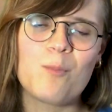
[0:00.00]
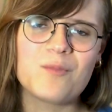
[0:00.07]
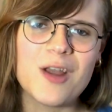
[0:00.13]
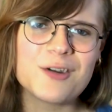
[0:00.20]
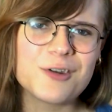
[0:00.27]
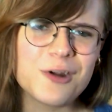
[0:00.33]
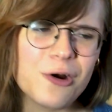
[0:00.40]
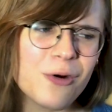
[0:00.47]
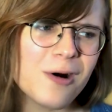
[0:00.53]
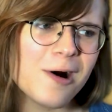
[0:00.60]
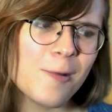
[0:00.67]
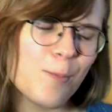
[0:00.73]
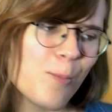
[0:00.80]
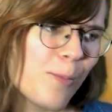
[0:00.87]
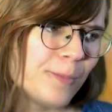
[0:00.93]
And you know,
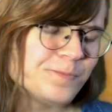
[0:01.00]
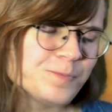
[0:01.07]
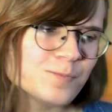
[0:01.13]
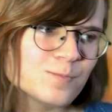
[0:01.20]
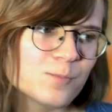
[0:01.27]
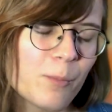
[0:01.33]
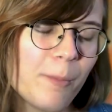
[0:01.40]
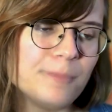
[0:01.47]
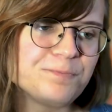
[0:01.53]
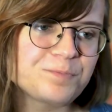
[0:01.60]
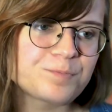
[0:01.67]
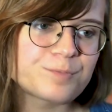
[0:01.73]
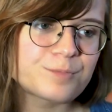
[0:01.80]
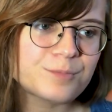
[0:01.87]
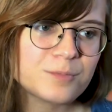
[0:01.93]
um,
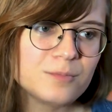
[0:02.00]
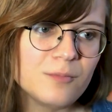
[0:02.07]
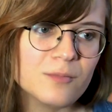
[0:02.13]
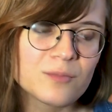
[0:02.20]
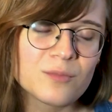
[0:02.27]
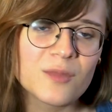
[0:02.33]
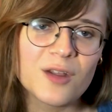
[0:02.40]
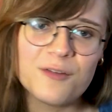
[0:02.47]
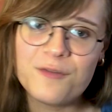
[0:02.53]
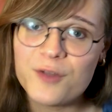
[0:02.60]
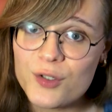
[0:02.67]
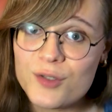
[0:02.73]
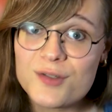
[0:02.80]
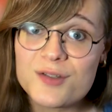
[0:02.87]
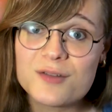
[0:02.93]
it
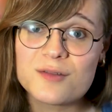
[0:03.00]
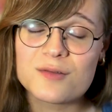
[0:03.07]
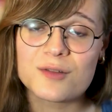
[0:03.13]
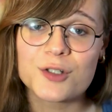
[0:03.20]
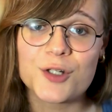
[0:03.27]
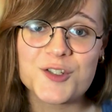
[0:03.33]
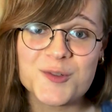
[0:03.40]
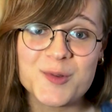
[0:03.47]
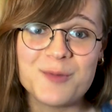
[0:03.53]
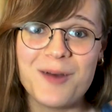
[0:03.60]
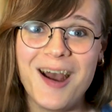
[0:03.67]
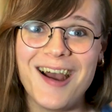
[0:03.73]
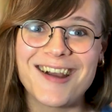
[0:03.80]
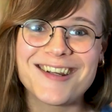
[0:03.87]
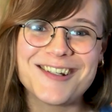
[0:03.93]
feels good to be back.